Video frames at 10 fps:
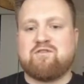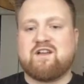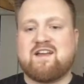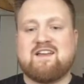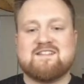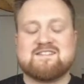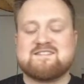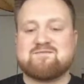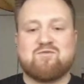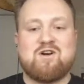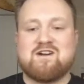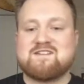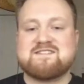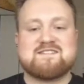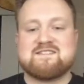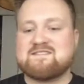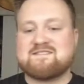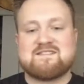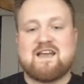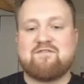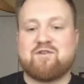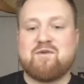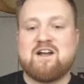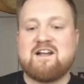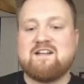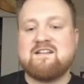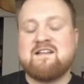Okay, it works everywhere,